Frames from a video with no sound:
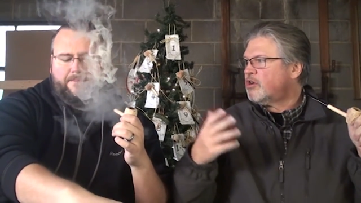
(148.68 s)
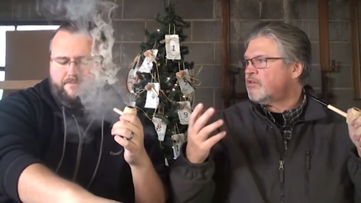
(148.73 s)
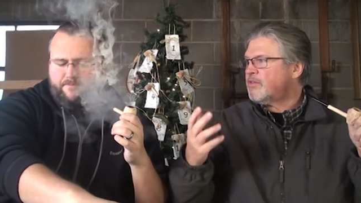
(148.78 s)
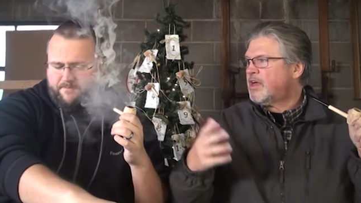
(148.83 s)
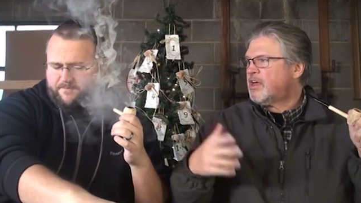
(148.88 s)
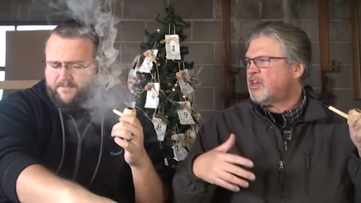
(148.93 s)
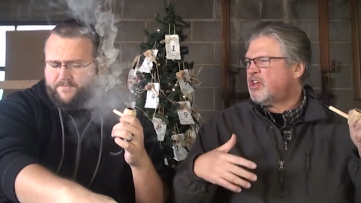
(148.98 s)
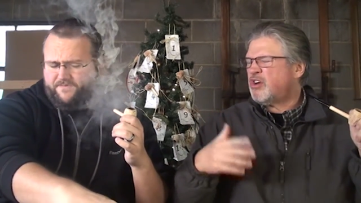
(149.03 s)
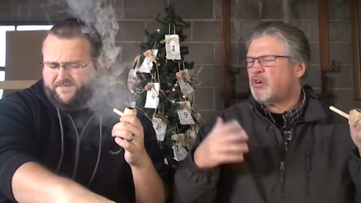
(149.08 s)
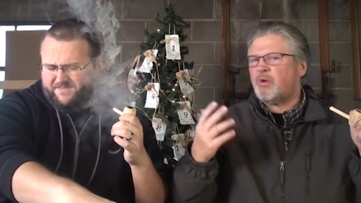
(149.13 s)
Speaker 1: cure,
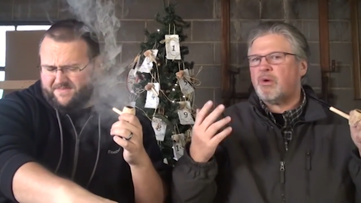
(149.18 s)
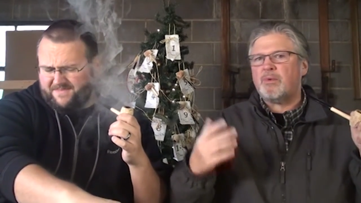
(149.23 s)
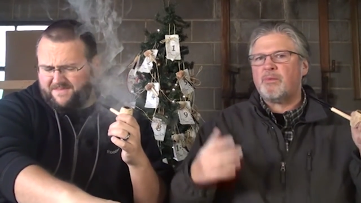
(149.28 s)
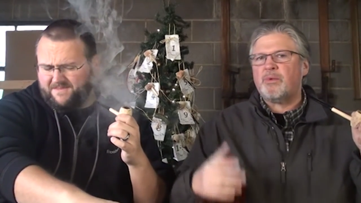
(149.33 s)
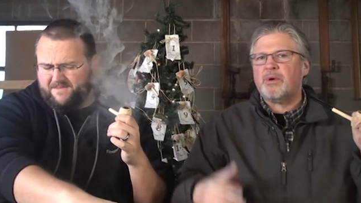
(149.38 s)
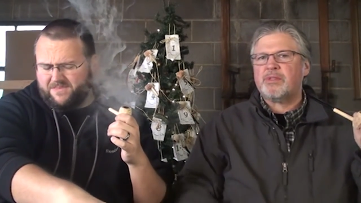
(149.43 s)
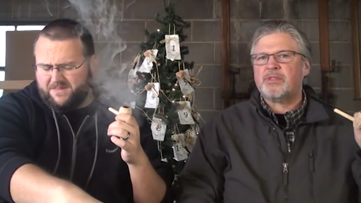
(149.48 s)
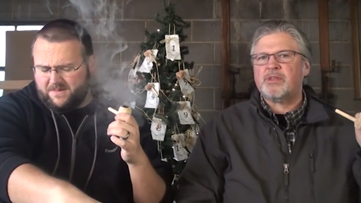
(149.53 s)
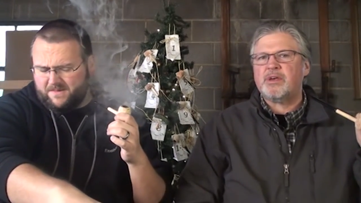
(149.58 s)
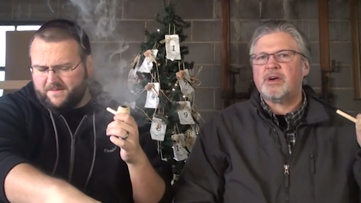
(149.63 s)
they cure it
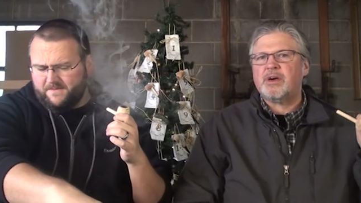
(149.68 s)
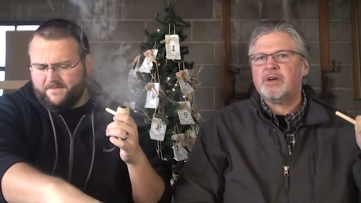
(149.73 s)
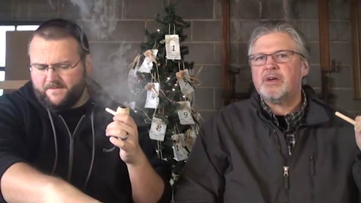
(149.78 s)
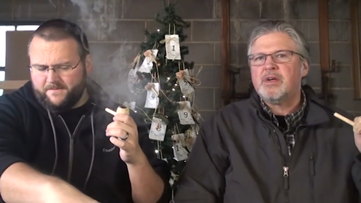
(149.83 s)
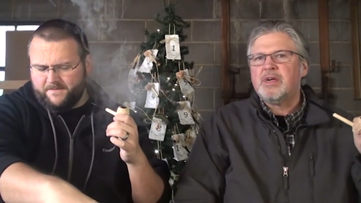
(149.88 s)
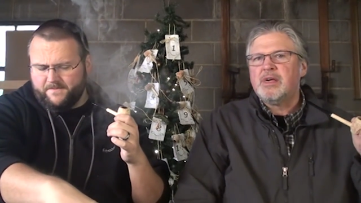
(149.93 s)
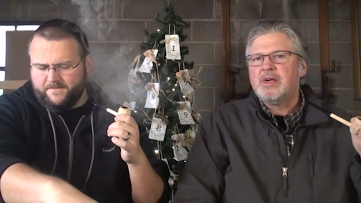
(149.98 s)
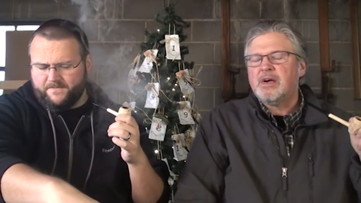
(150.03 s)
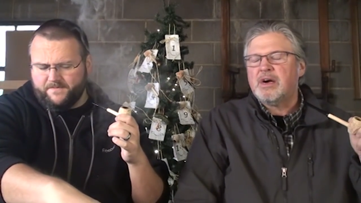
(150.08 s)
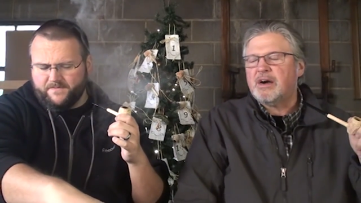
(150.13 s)
with a,
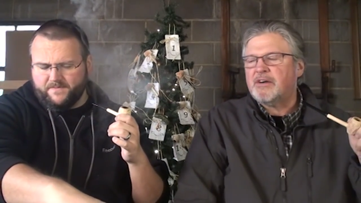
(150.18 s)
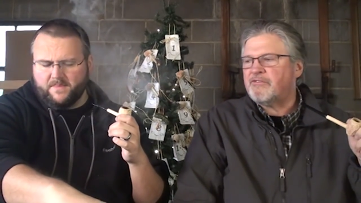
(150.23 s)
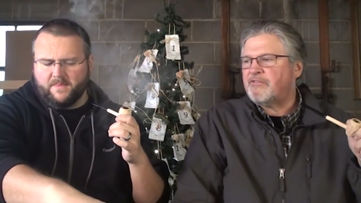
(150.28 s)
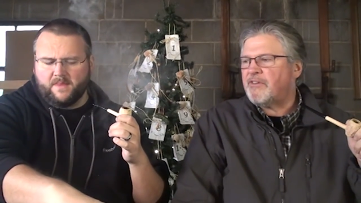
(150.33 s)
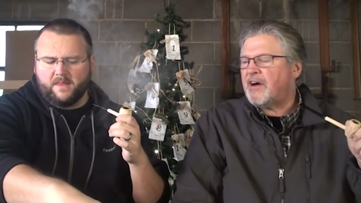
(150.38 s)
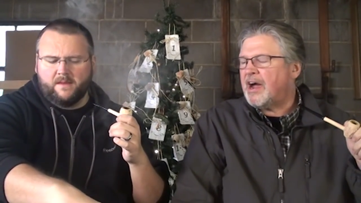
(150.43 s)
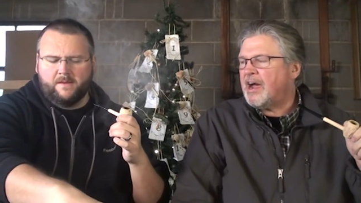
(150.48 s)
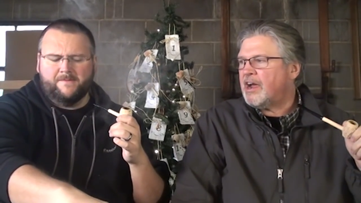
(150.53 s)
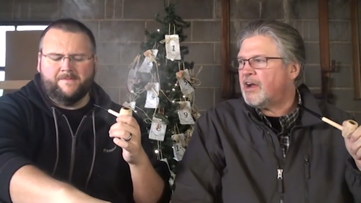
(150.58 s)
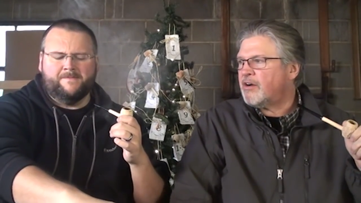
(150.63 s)
a
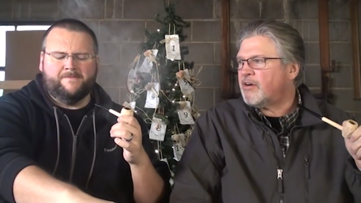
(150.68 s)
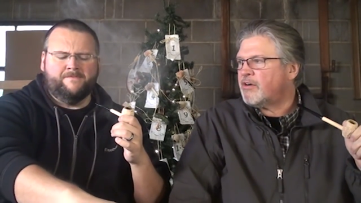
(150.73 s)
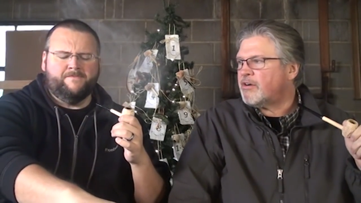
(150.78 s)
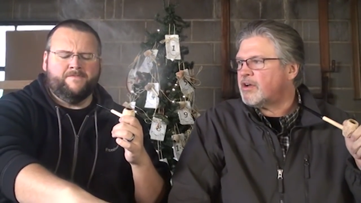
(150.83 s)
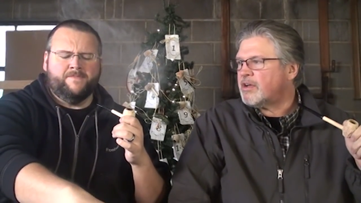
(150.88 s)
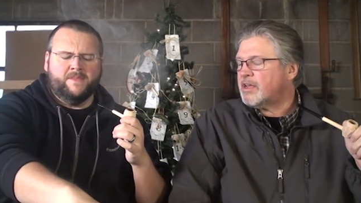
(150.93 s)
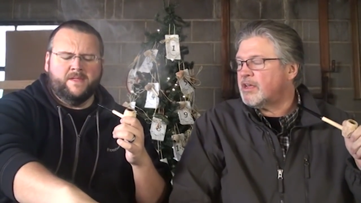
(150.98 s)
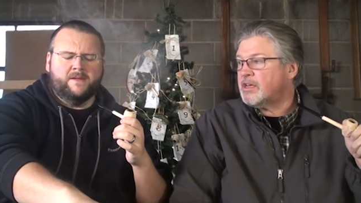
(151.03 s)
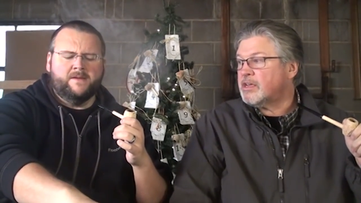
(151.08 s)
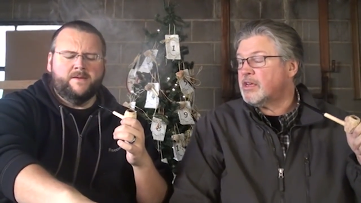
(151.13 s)
fire,
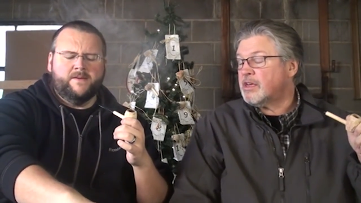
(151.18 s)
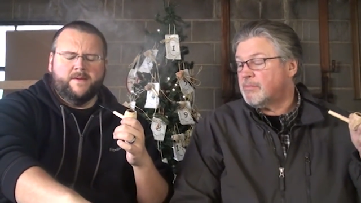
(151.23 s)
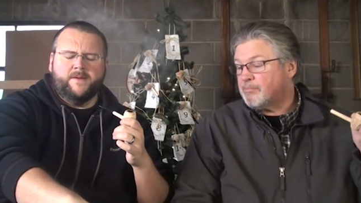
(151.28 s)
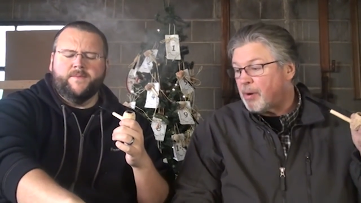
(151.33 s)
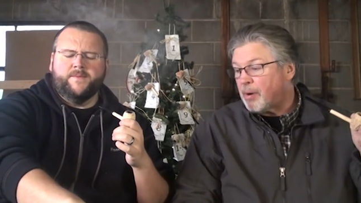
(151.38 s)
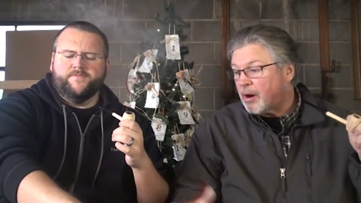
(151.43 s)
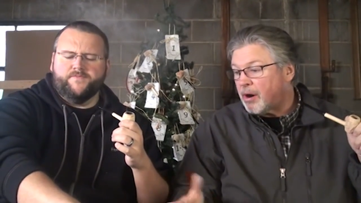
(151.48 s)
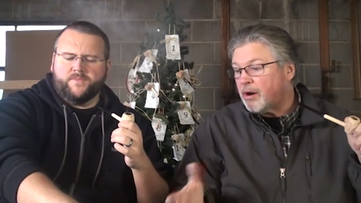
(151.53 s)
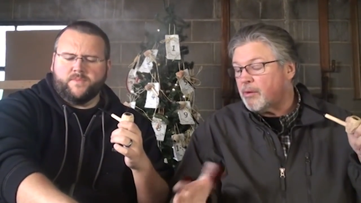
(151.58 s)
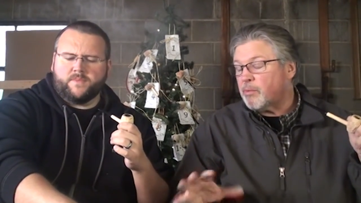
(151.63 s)
in
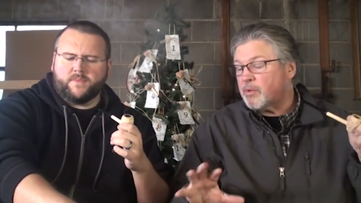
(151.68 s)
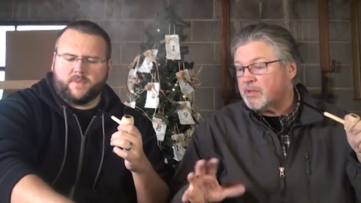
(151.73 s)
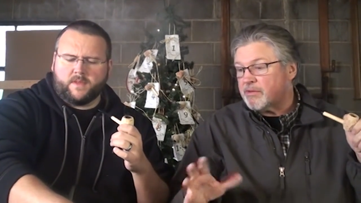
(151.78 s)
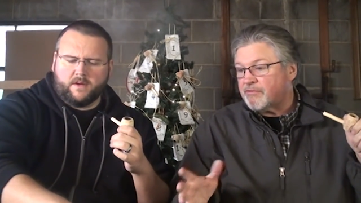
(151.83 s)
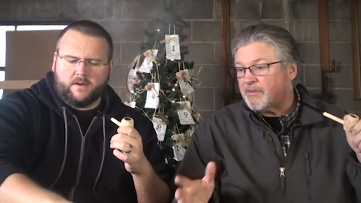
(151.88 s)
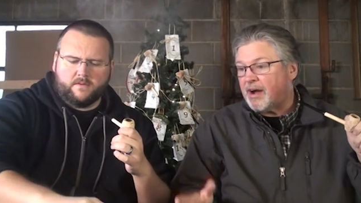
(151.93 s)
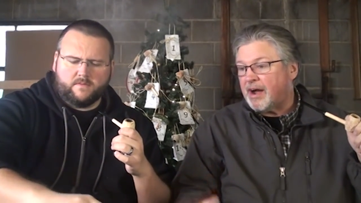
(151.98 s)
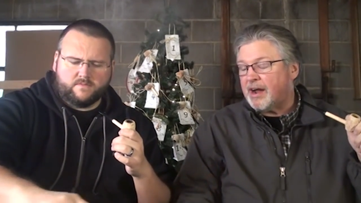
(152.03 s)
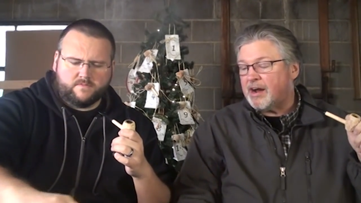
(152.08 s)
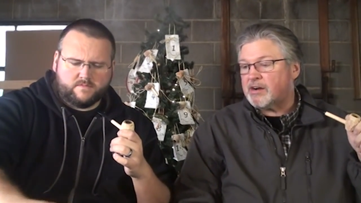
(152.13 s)
part with a
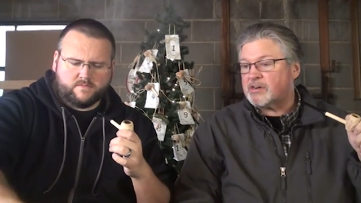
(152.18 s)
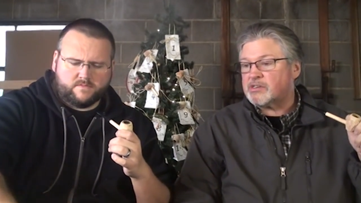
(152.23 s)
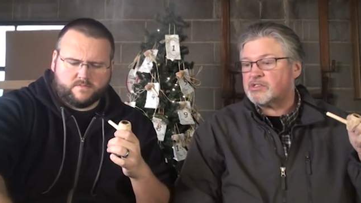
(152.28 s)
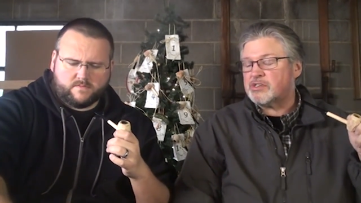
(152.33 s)
fire,